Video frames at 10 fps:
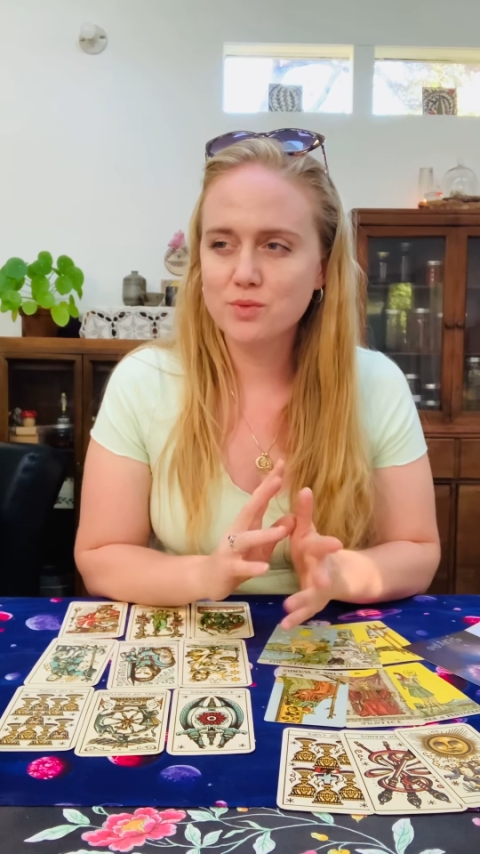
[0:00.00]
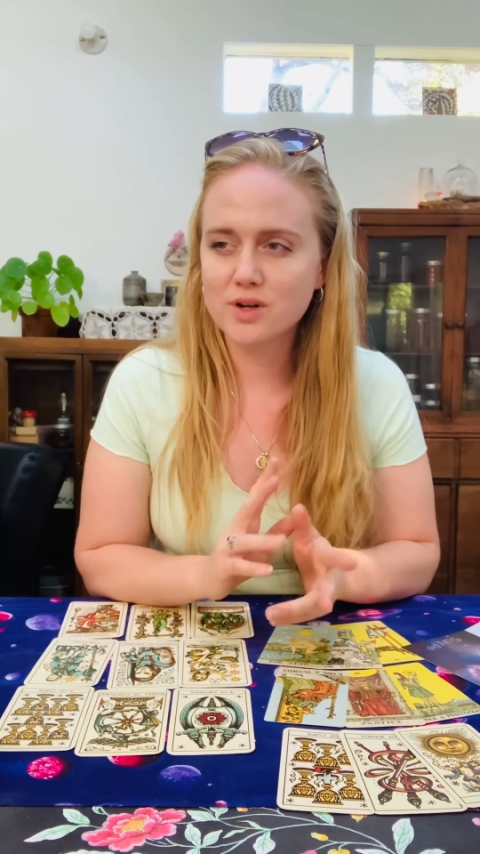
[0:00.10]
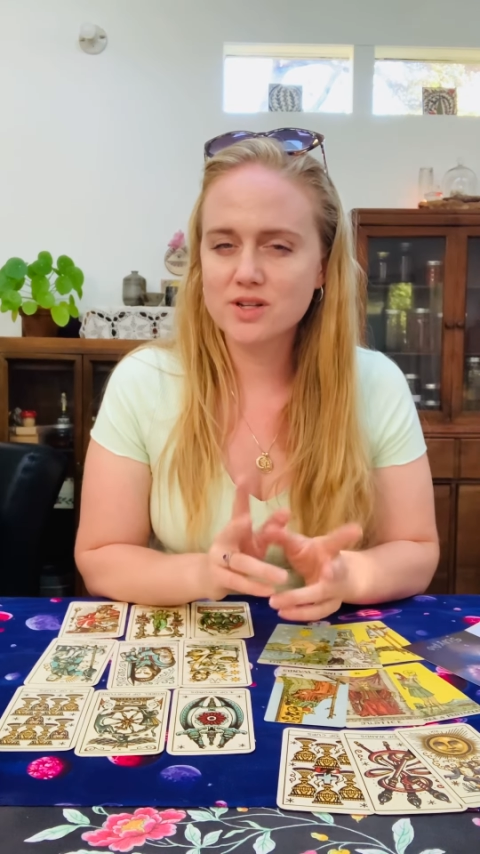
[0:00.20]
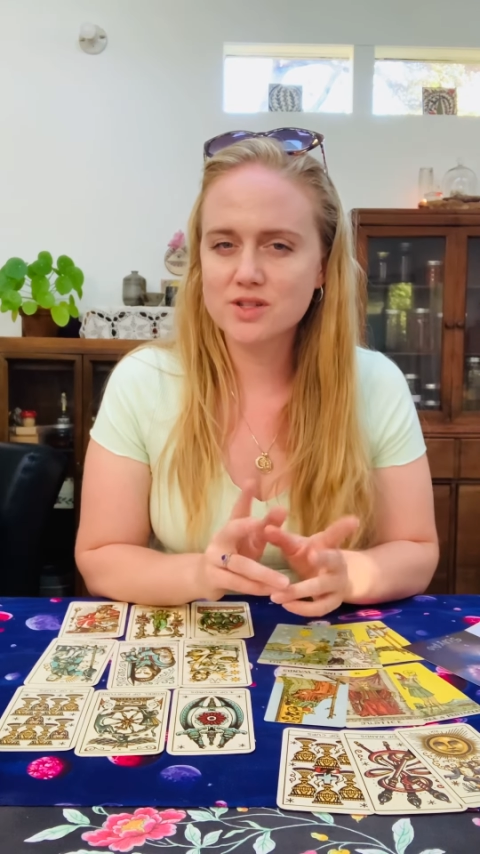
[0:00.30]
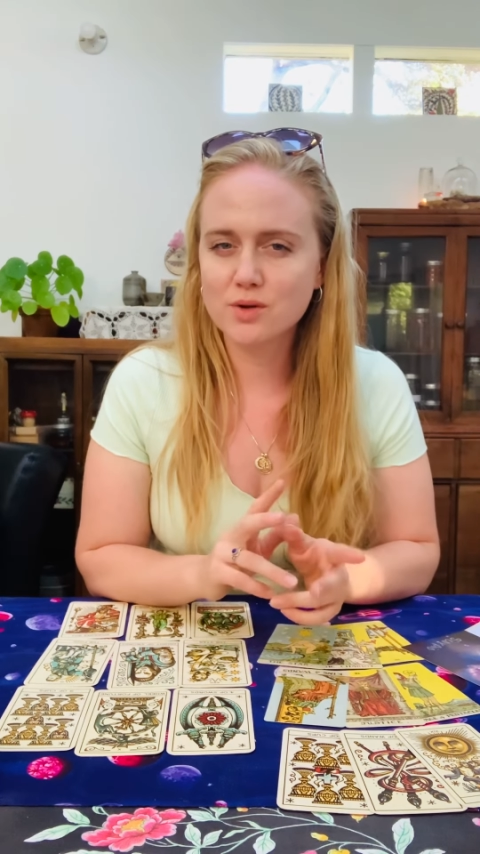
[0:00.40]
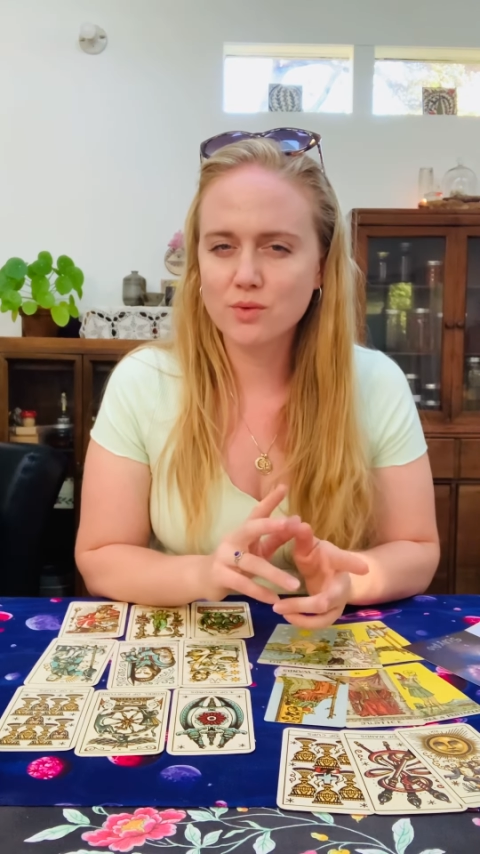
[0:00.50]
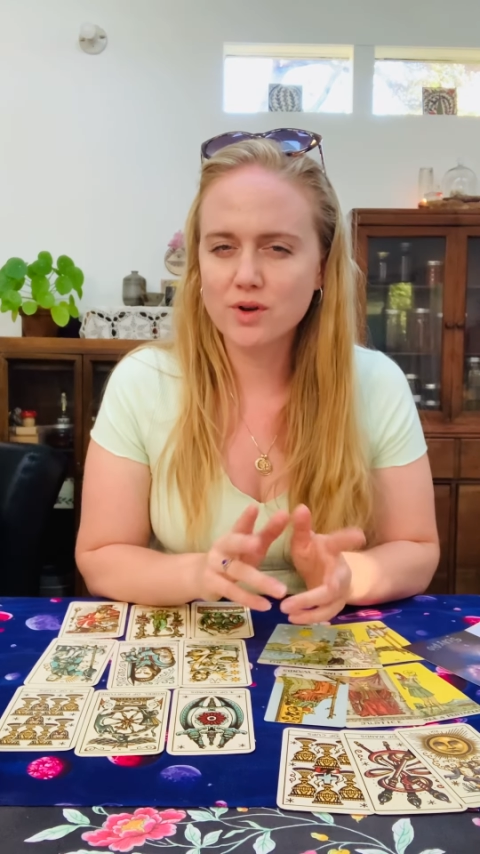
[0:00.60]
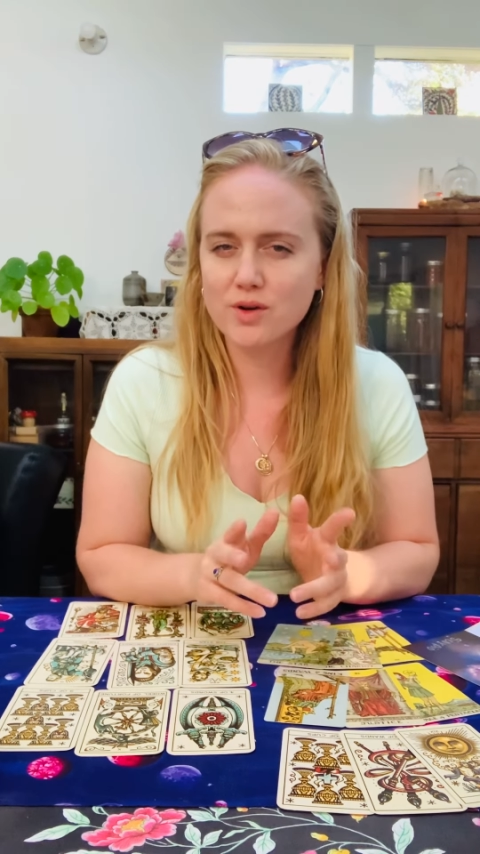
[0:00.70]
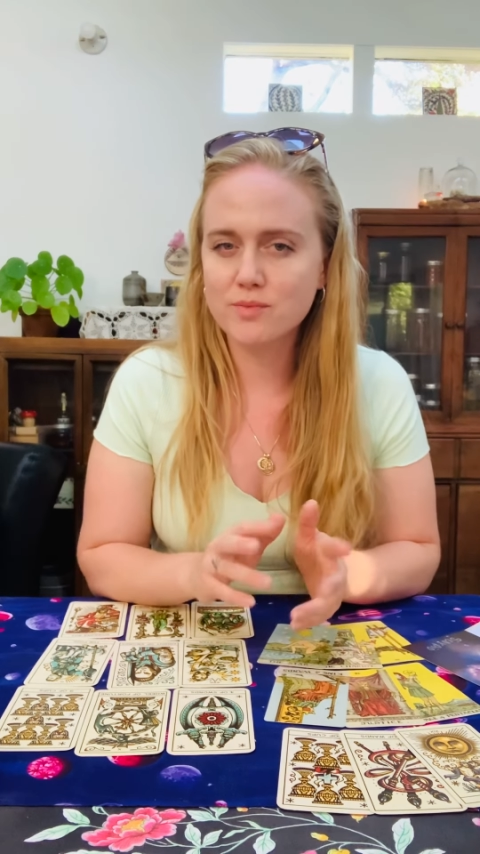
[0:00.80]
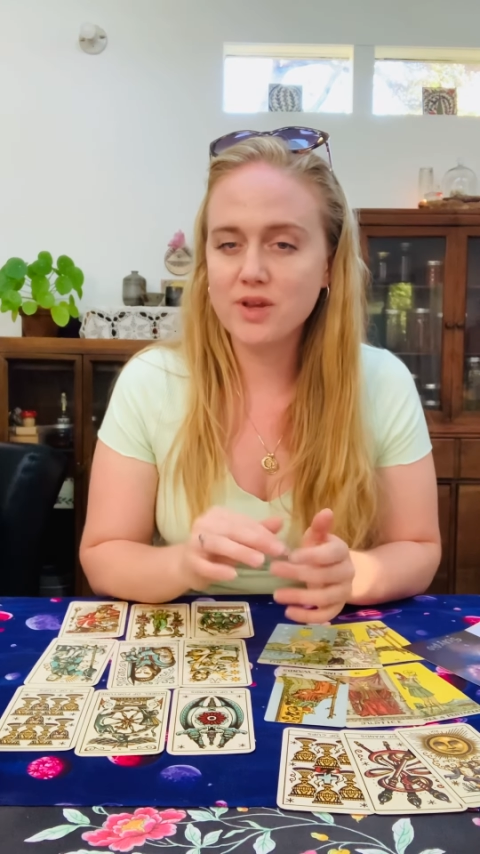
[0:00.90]
what is the
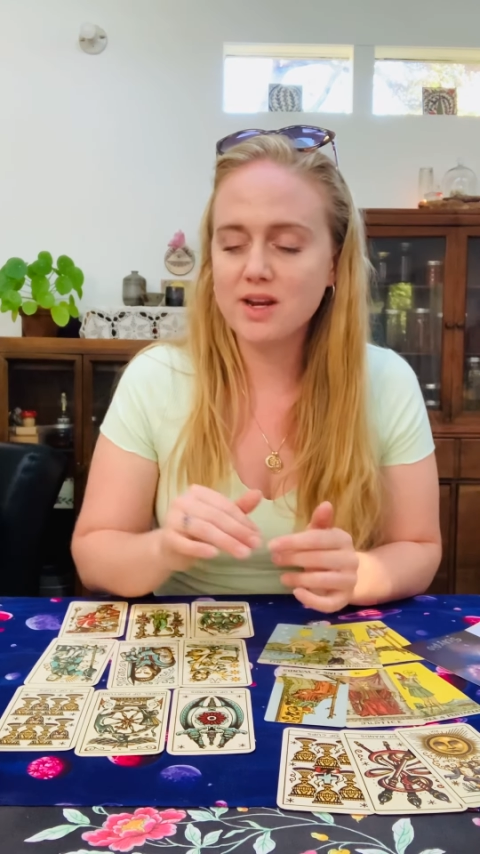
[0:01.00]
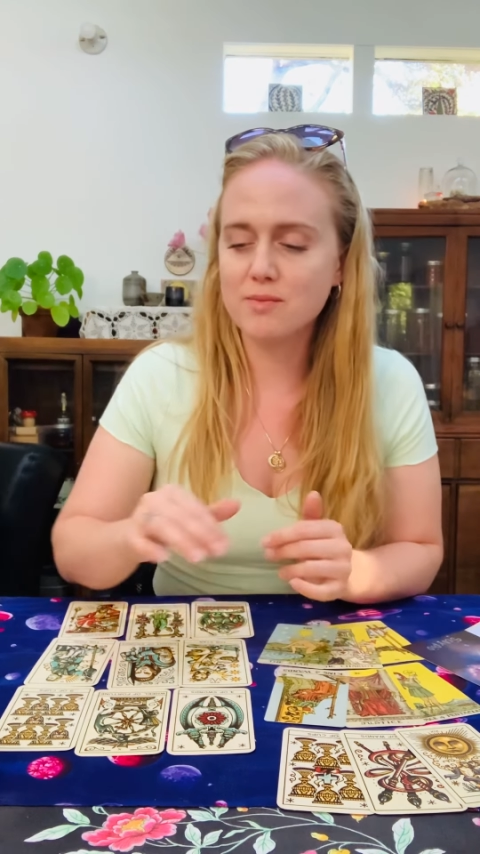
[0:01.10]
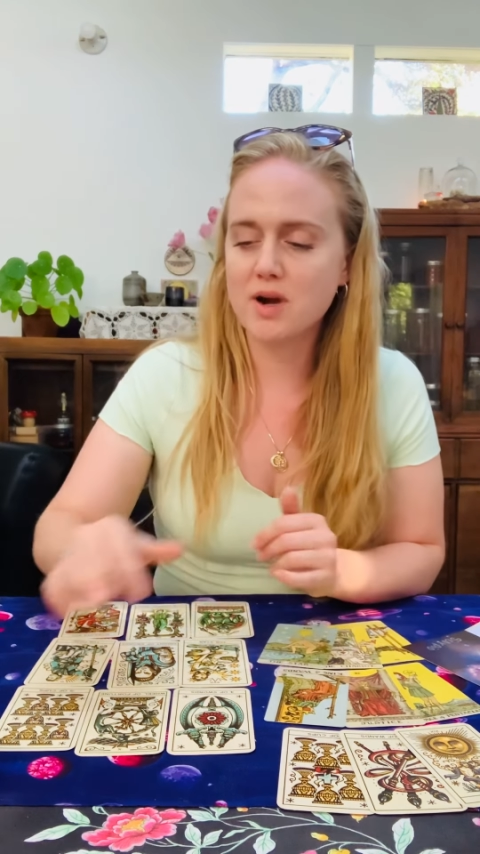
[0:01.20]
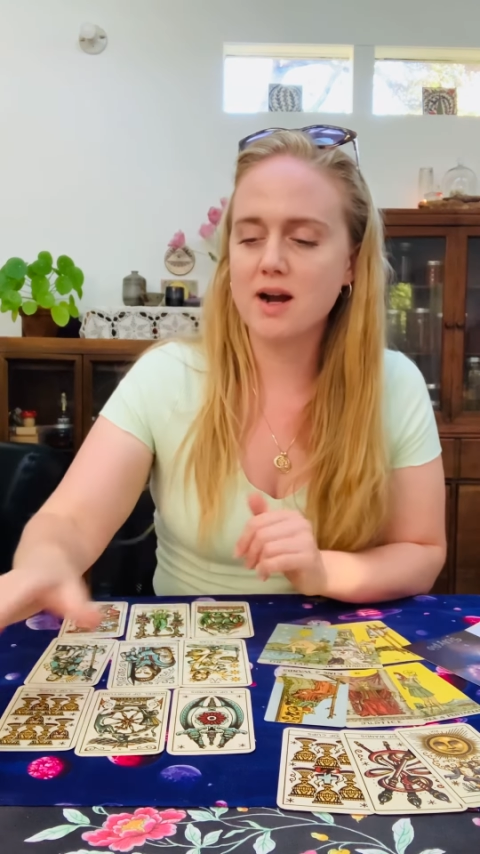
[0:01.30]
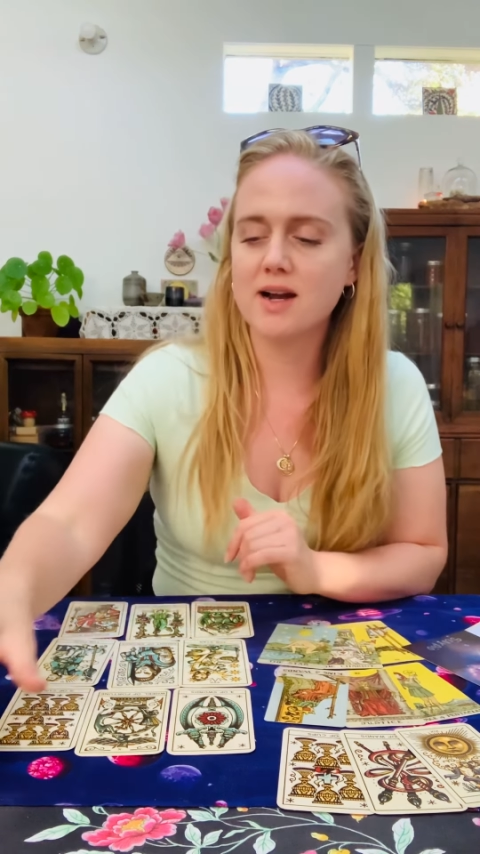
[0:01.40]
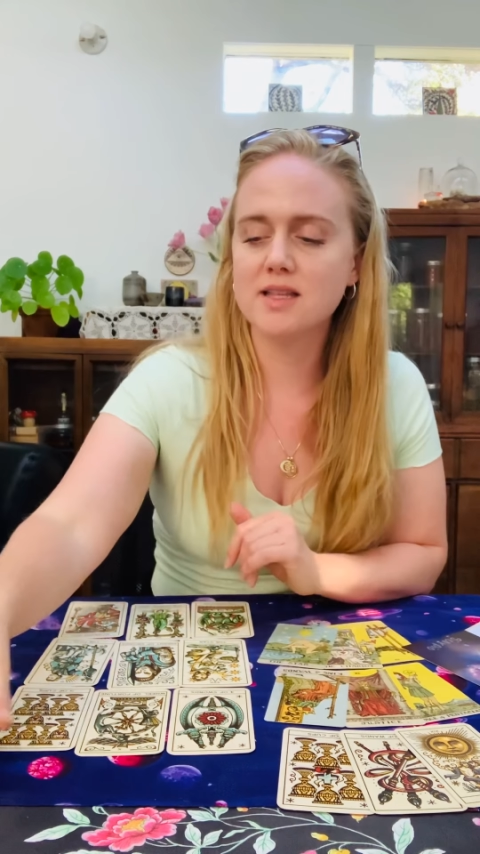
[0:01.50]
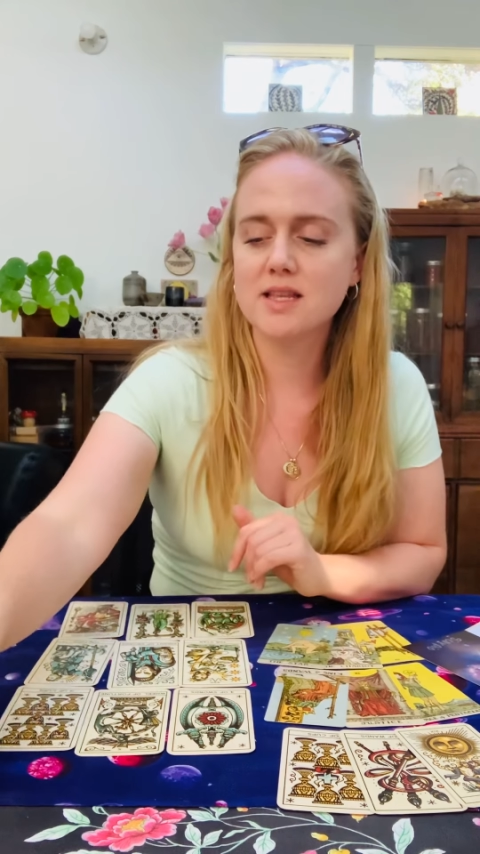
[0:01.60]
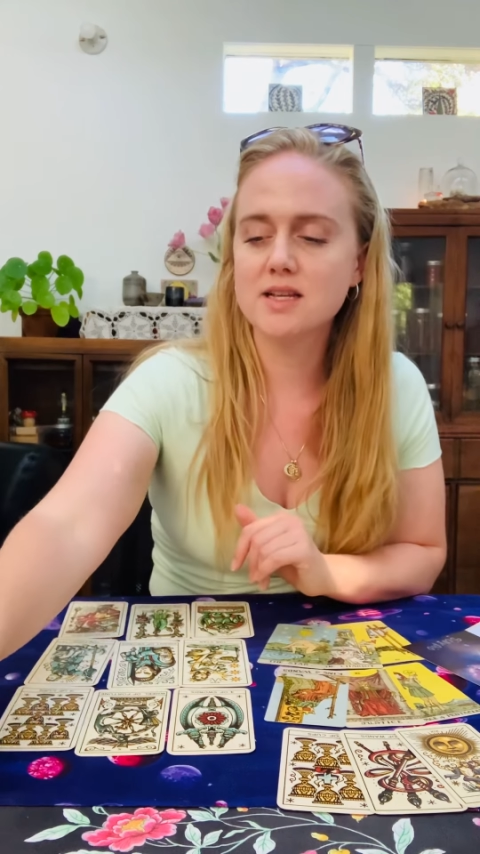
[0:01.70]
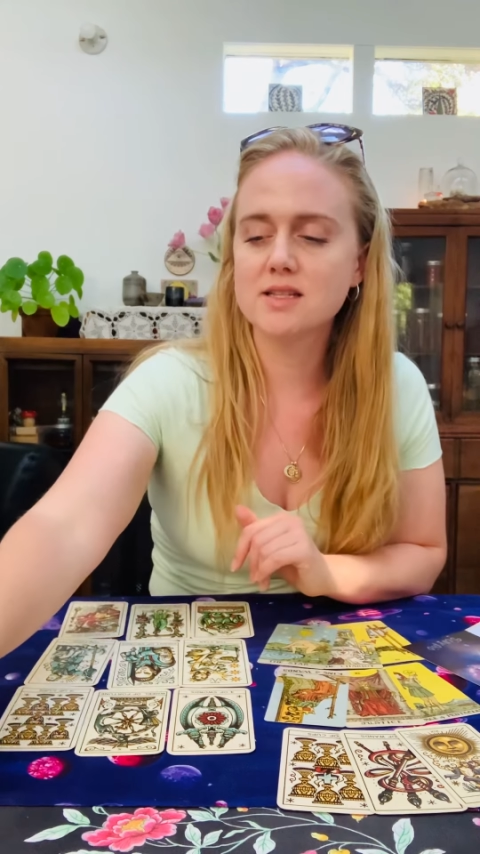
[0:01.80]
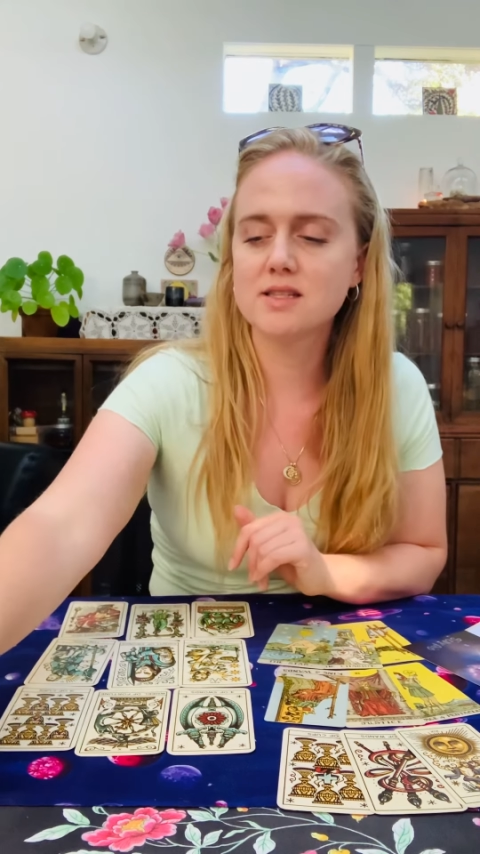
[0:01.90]
real meaning behind
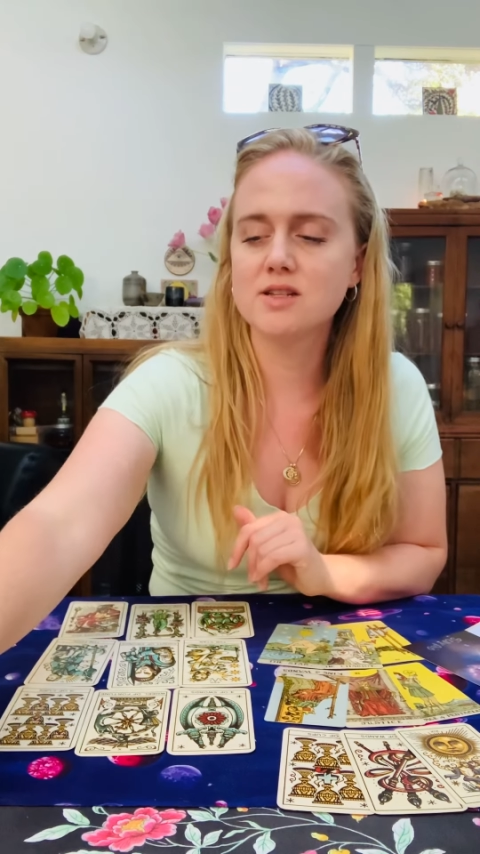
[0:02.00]
this,